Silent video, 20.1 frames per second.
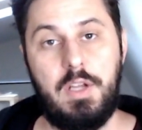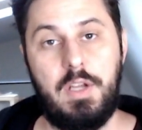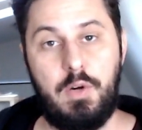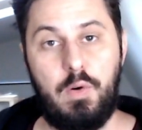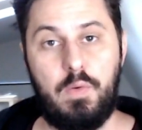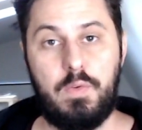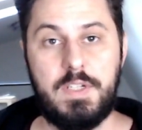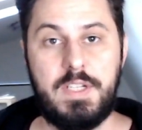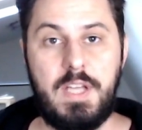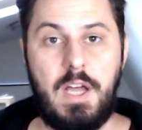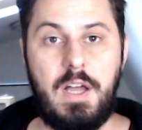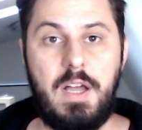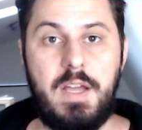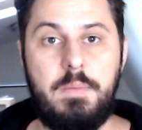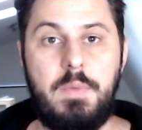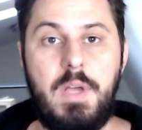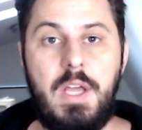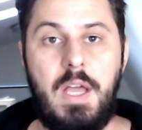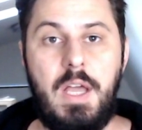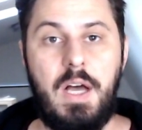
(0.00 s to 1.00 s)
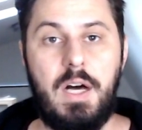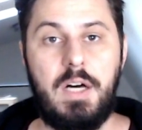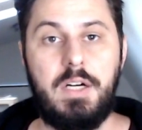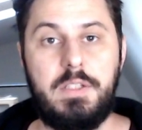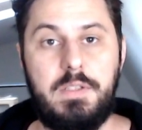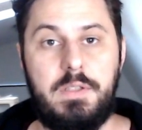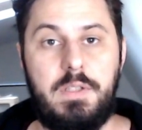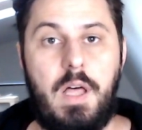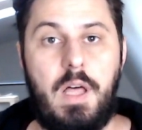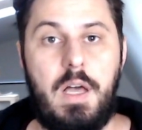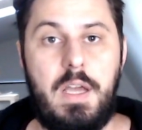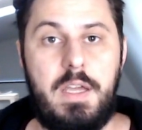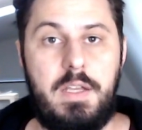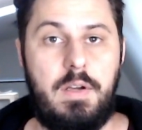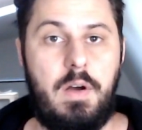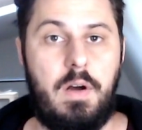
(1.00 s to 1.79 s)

and over time align